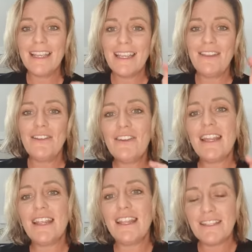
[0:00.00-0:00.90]
You
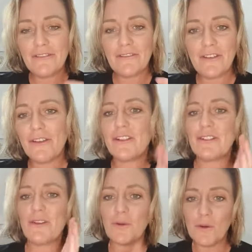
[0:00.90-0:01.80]
need to focus
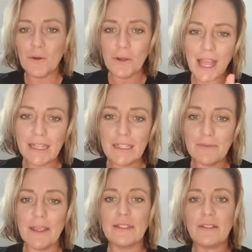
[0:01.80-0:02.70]
on all
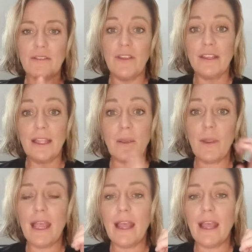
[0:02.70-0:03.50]
aspects of healing. We